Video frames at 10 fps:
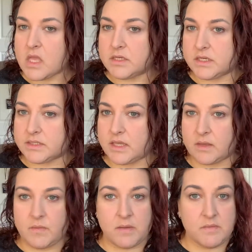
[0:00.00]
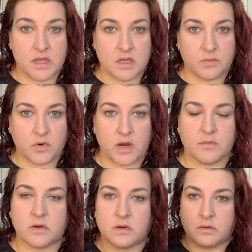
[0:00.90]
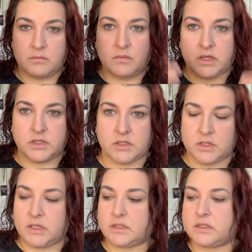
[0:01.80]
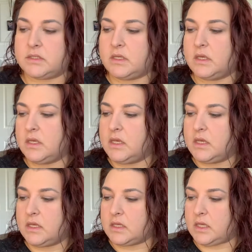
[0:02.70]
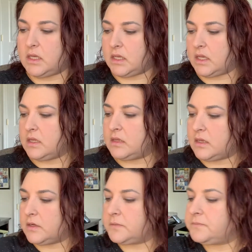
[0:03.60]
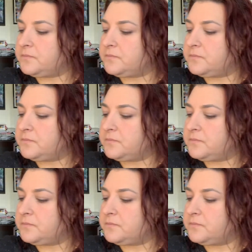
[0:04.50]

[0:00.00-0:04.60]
just like my makeup primer. Make sure it's getting in there.